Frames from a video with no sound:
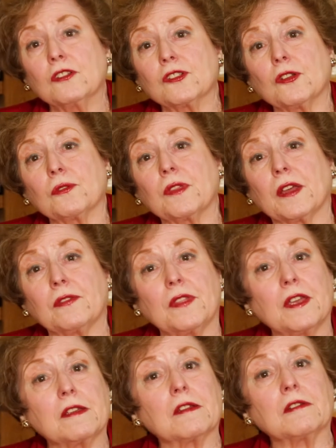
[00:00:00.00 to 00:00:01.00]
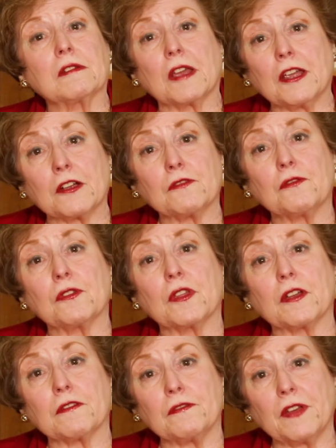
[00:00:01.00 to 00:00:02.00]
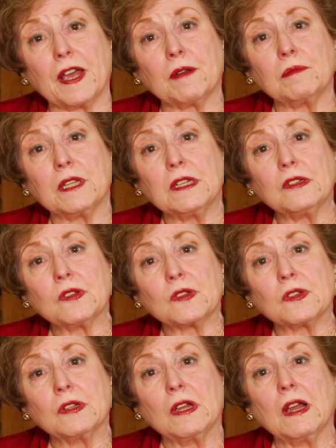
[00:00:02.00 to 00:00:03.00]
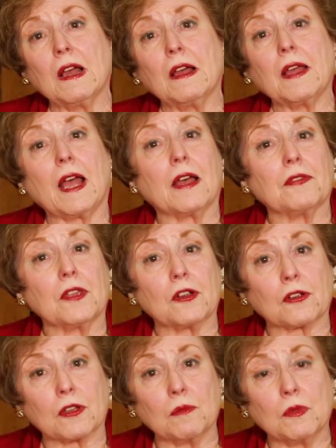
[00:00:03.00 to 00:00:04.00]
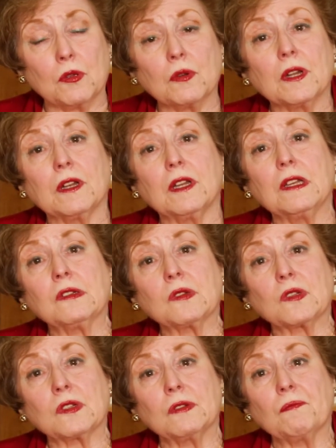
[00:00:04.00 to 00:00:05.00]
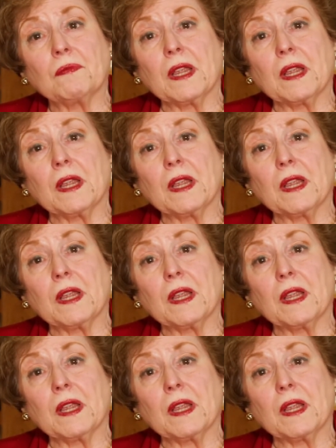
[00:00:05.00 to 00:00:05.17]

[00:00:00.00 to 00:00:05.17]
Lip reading: so that they can care for their families and their communities.